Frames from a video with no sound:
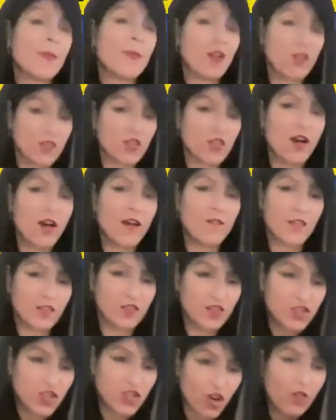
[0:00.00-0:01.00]
mayor's
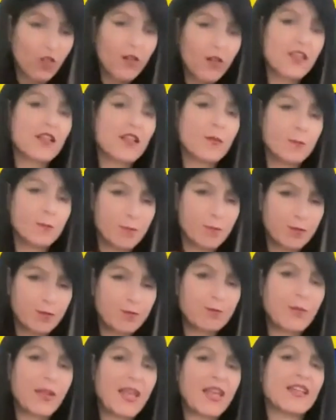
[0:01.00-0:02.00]
office during the
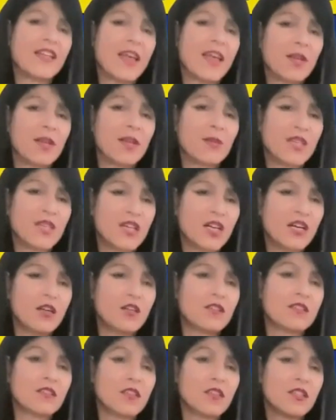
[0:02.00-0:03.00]
pandemic
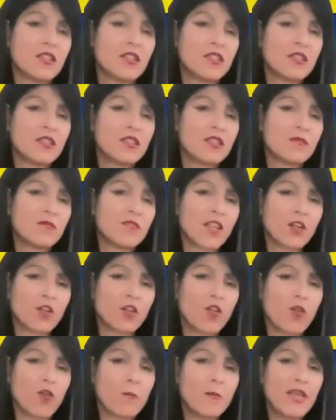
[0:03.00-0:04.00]
because little
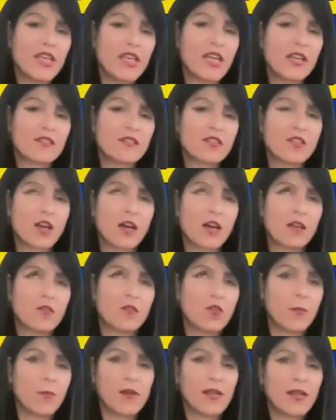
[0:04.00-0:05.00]
old me, I thought,
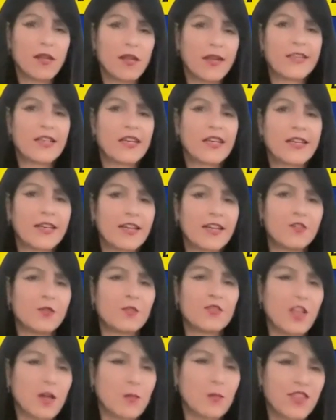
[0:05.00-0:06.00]
oh man, I got to do
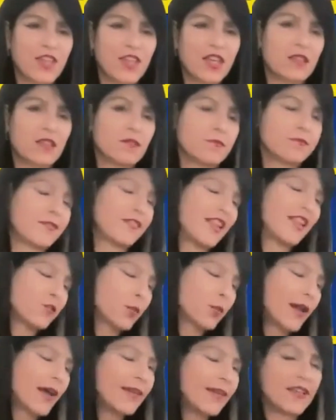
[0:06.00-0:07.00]
something. That's
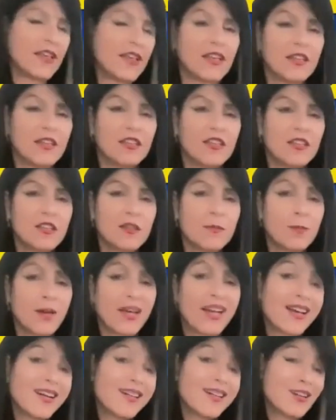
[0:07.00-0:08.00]
what I did.
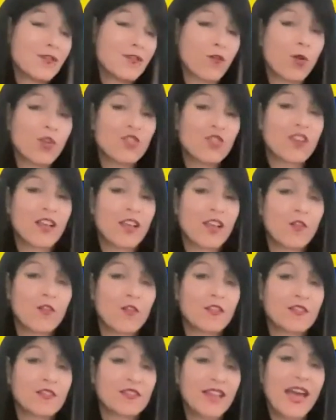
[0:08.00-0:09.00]
But unfortunately, I heard the
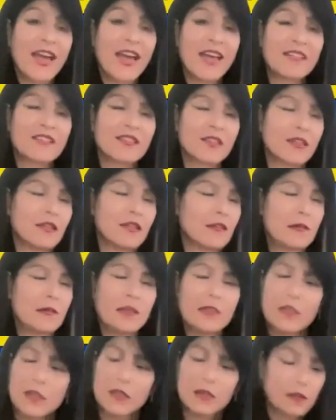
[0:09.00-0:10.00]
stats and
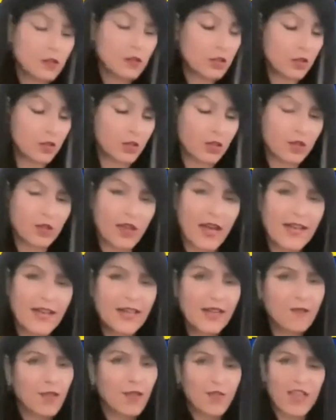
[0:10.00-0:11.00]
oh, I
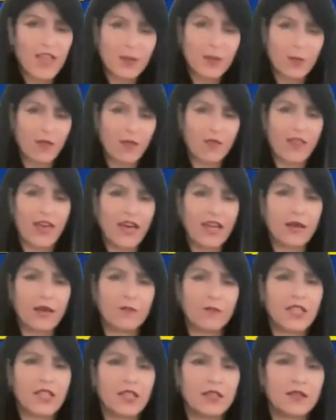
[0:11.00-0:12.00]
didn't even think about that. I
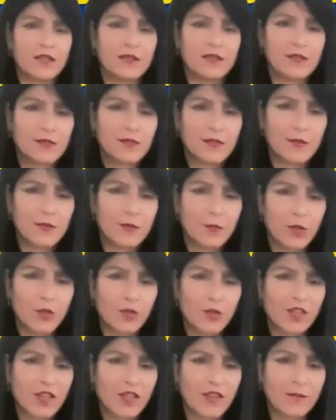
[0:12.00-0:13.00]
mean, what you
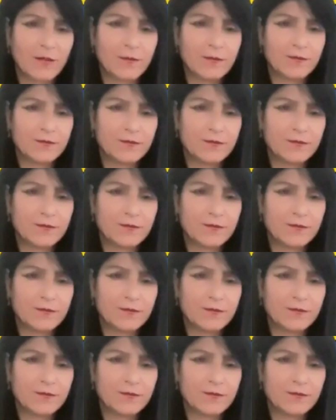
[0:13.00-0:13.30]
said.